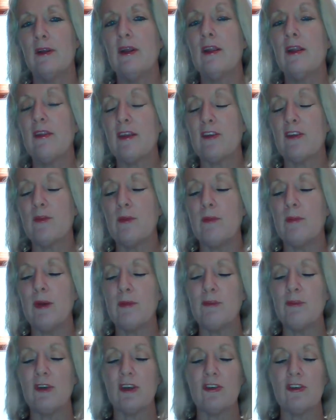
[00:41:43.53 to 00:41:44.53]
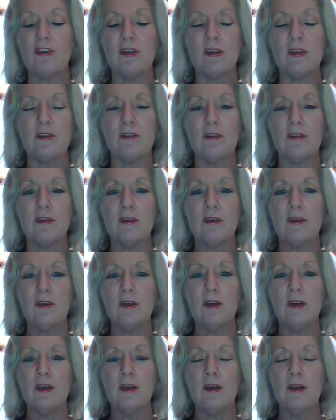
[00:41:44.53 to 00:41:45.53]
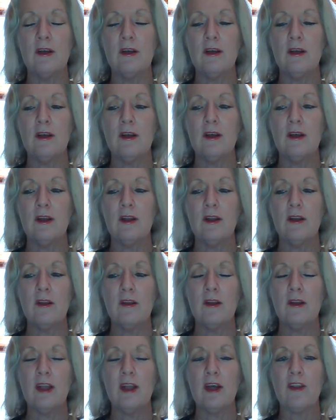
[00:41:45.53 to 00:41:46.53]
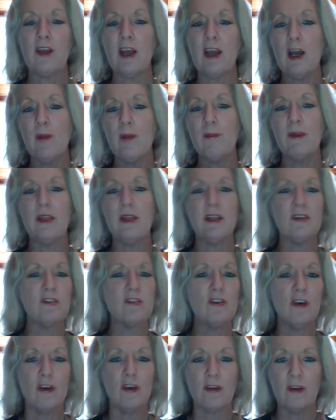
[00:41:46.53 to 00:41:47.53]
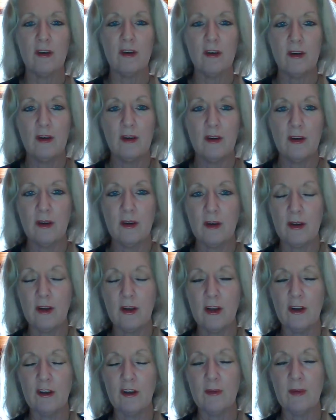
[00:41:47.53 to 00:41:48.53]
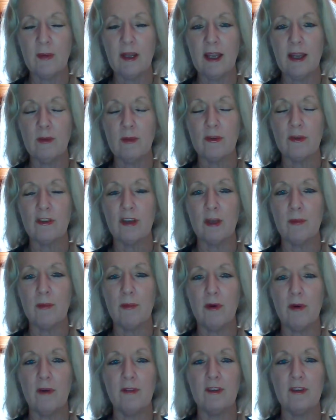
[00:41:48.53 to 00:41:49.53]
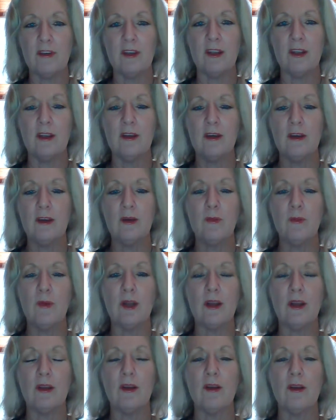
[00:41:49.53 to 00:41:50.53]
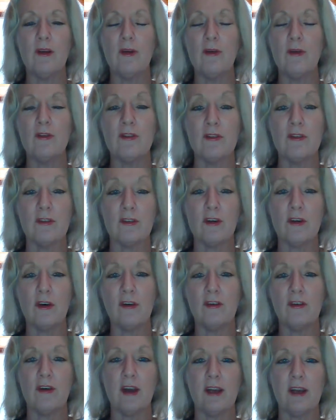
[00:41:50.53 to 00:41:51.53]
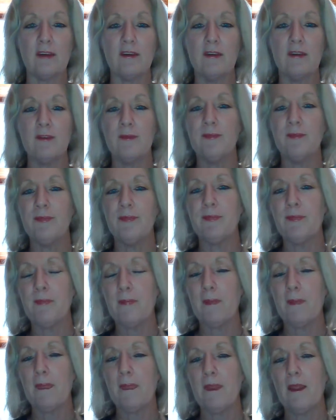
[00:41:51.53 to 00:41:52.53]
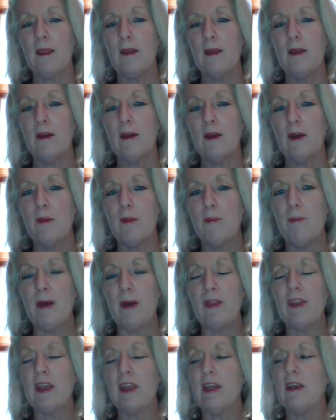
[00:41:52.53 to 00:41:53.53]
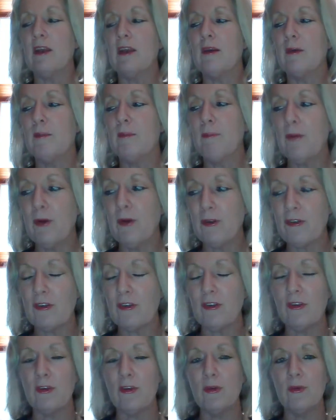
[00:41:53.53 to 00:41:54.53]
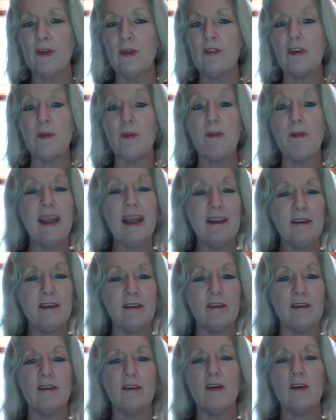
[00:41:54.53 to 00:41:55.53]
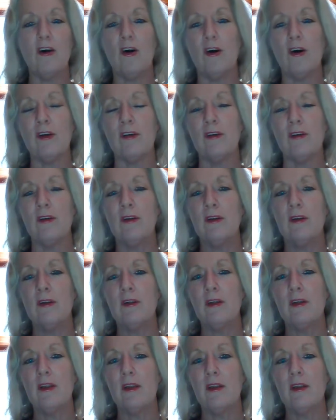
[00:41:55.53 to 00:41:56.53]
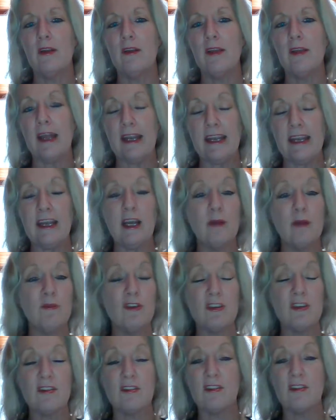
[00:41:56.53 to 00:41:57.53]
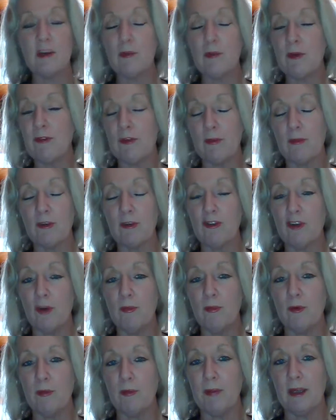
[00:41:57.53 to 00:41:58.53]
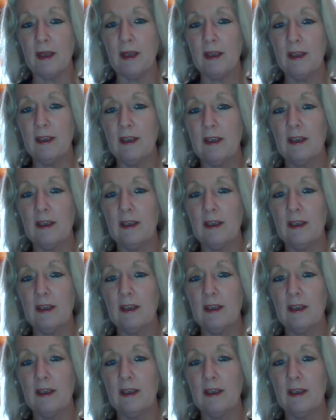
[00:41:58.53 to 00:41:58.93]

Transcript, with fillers: That's what my objection is. Now, the company is not going to be languishing in poverty when it loses its contract. But the person who is dependent on that income, just as someone from a job would be,